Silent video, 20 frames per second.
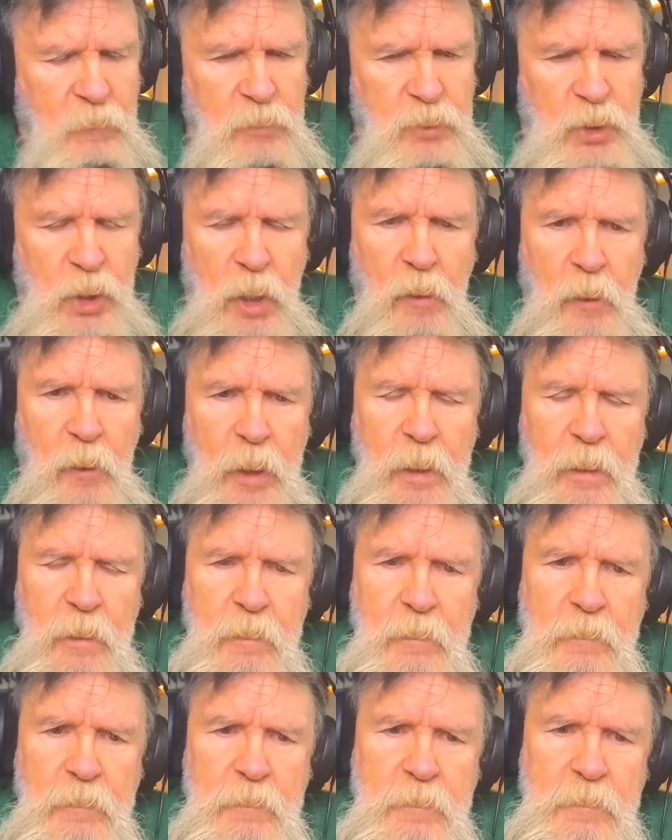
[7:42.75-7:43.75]
Jerry
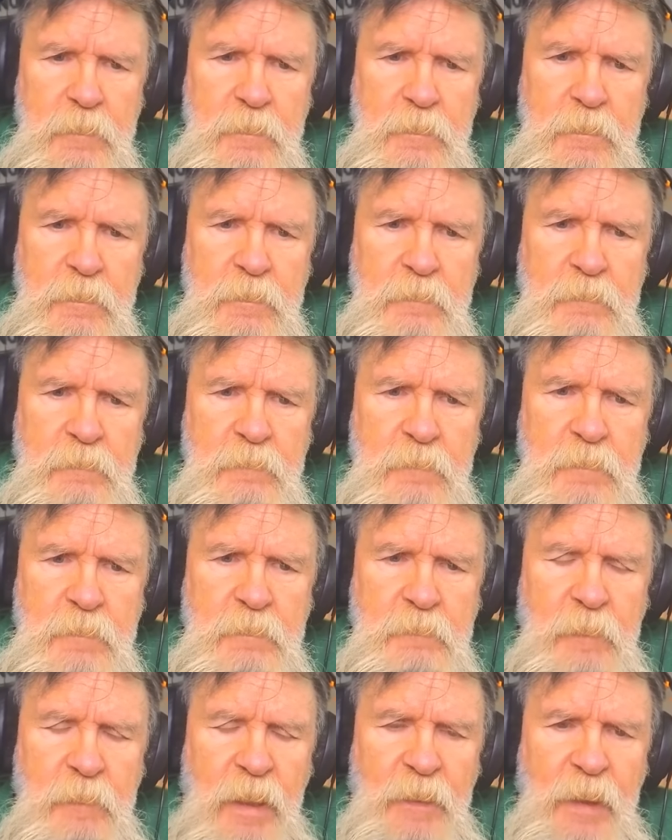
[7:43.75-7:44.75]

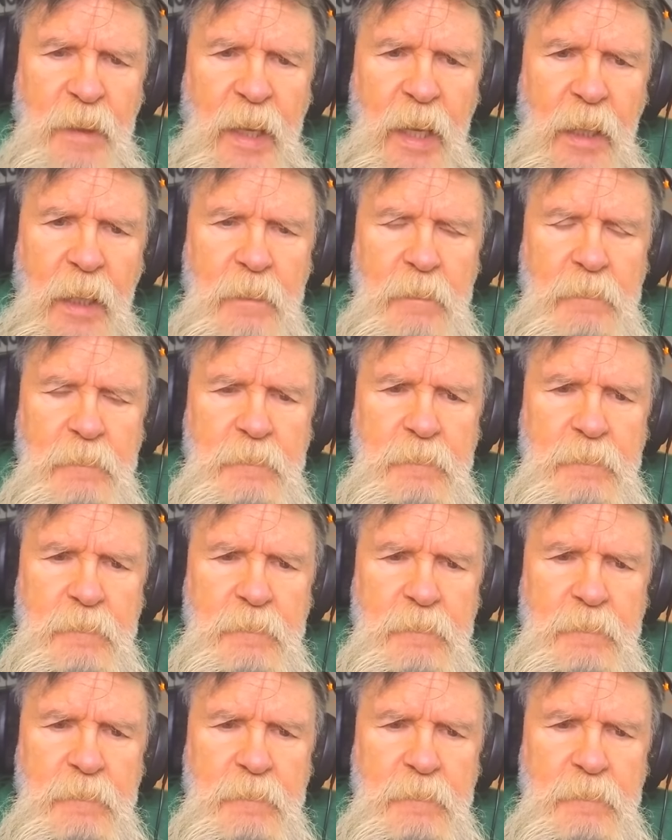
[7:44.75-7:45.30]
by that.